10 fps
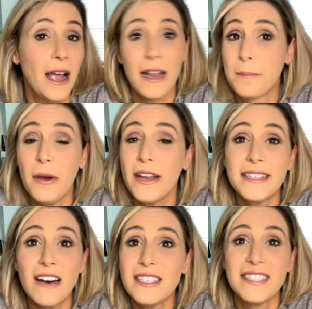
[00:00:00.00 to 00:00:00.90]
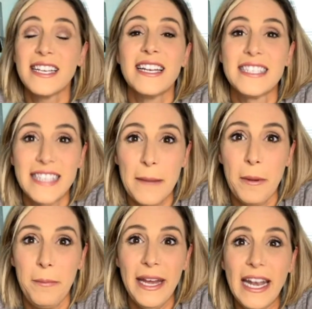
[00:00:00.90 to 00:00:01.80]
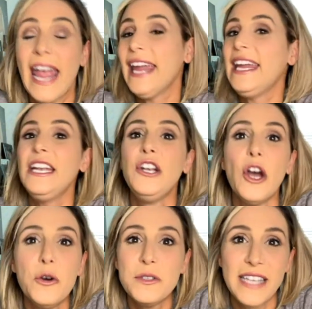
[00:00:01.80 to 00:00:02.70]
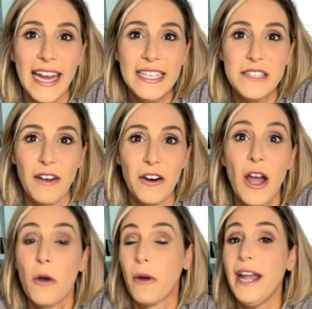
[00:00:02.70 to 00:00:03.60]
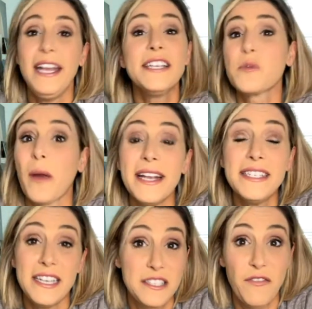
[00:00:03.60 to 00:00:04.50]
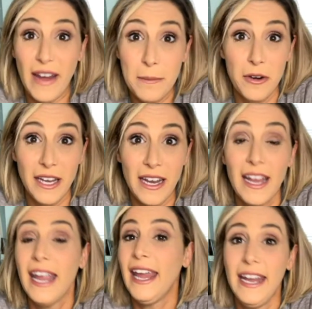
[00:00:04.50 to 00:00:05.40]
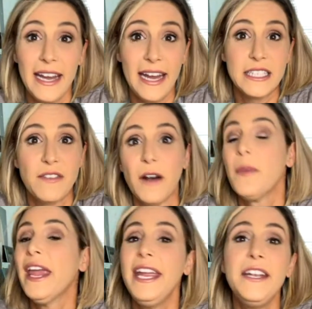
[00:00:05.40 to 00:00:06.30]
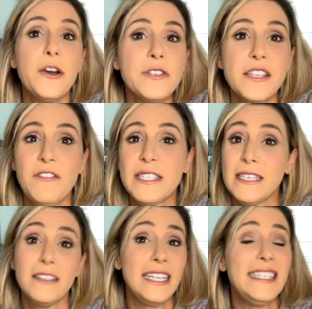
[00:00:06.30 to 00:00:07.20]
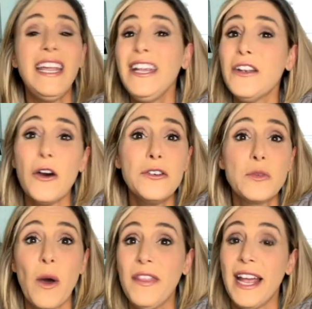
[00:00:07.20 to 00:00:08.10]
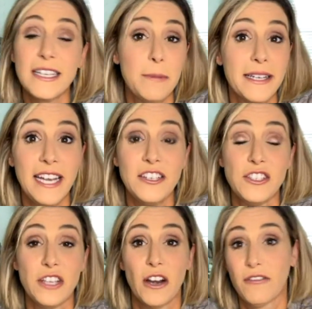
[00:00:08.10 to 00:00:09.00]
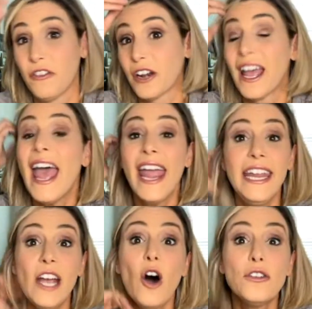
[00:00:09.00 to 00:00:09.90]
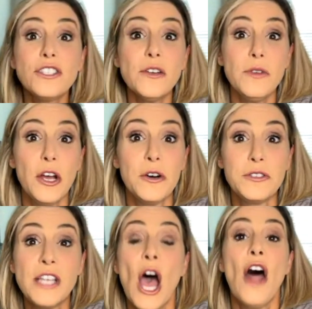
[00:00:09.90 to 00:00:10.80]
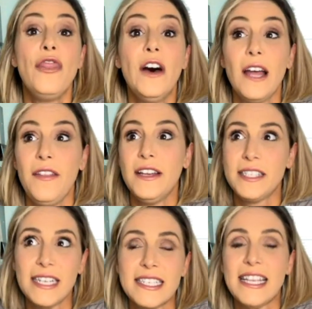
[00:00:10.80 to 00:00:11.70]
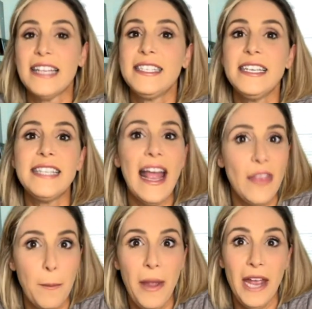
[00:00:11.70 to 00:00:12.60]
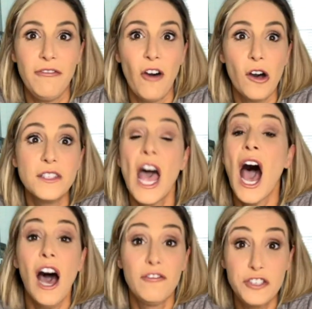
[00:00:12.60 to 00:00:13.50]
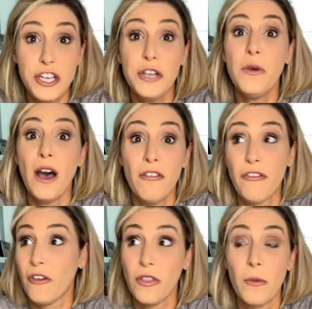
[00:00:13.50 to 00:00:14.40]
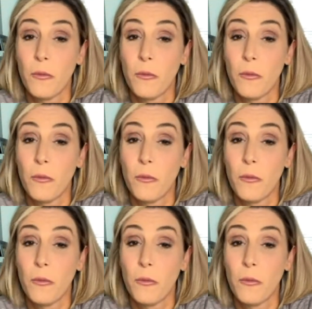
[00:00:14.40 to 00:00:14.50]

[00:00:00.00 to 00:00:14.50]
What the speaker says: Billy Gonzalez isn't going to skip a beat. He knows Gainesville, right? He's raised his family in Gainesville. He knows the facilities. He knows what the expectations are at Florida. He also knows the successes and the pitfalls of two of the